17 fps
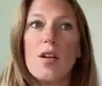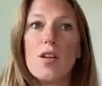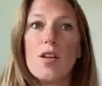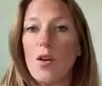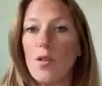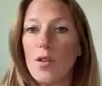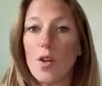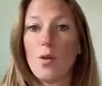
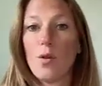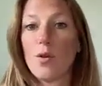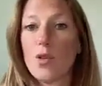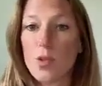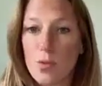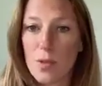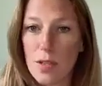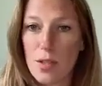the
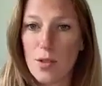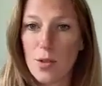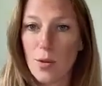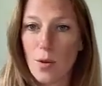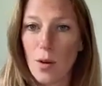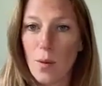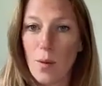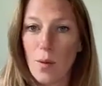grocery
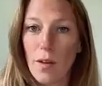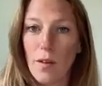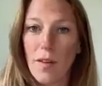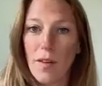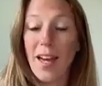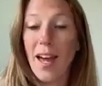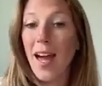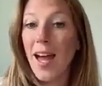store where they're
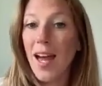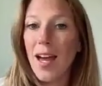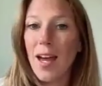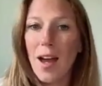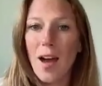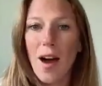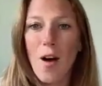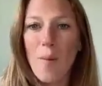like, hey,